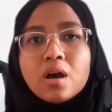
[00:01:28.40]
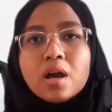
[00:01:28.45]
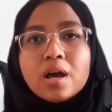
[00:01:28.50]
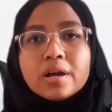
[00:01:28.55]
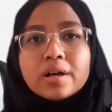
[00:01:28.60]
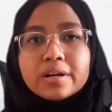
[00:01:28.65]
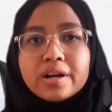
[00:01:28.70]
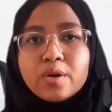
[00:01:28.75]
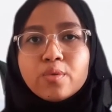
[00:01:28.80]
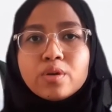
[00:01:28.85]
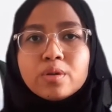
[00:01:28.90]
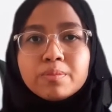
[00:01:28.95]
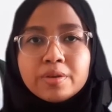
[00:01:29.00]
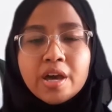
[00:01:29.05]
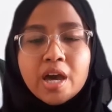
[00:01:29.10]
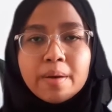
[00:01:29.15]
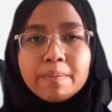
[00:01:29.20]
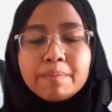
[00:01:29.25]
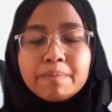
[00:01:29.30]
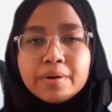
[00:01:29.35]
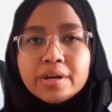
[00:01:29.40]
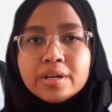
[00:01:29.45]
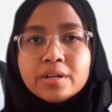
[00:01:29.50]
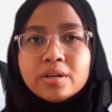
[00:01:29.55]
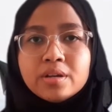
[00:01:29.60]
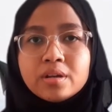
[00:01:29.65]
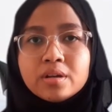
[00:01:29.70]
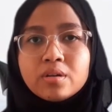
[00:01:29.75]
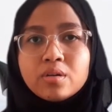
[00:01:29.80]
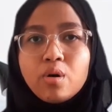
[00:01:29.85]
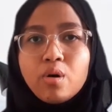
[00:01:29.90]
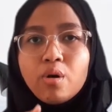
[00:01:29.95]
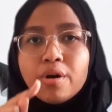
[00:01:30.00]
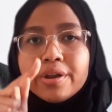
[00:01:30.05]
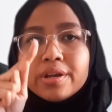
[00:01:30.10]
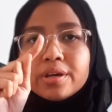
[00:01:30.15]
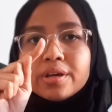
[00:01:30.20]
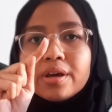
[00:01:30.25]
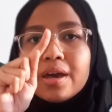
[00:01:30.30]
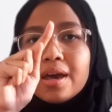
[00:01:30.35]
Crack will be happen
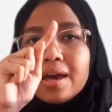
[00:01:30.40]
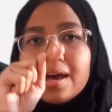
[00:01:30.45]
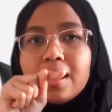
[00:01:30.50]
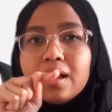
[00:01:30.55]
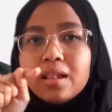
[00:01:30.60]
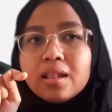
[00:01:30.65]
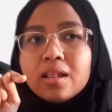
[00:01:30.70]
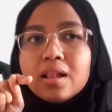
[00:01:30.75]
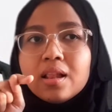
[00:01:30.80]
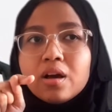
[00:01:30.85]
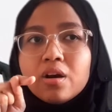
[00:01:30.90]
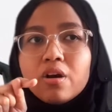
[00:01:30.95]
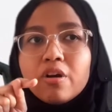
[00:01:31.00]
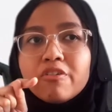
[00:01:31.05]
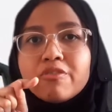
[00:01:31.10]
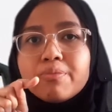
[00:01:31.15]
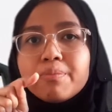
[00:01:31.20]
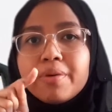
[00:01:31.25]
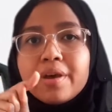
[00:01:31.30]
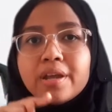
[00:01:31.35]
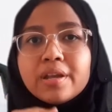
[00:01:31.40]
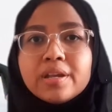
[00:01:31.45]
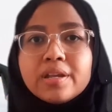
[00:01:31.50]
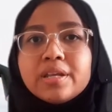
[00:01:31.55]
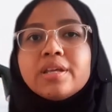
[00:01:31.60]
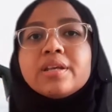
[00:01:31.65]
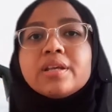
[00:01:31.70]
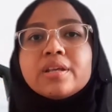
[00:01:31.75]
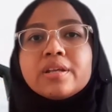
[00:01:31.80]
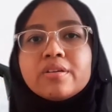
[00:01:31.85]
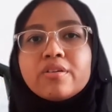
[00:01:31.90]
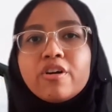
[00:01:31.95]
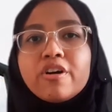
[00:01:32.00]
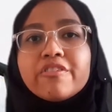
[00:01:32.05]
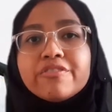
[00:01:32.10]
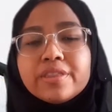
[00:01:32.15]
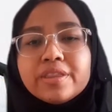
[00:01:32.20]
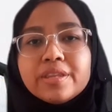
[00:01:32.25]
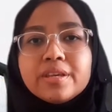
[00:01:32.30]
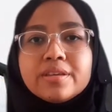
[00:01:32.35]
on the L of bending
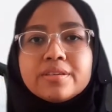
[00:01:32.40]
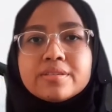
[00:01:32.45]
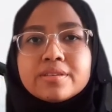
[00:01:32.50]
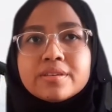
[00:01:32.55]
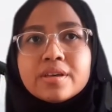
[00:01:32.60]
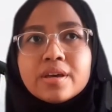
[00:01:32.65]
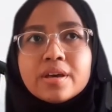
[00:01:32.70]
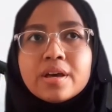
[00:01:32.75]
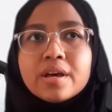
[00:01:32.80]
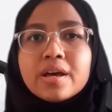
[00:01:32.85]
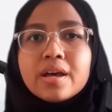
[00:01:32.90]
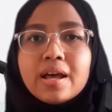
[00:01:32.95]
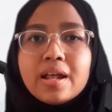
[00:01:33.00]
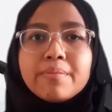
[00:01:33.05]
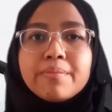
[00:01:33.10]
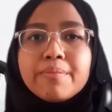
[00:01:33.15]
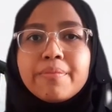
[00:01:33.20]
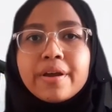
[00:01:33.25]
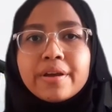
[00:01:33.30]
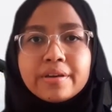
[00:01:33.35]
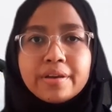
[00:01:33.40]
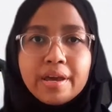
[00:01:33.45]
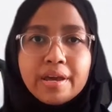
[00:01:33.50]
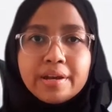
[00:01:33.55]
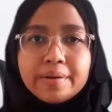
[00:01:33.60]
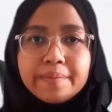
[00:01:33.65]
of this L bracket.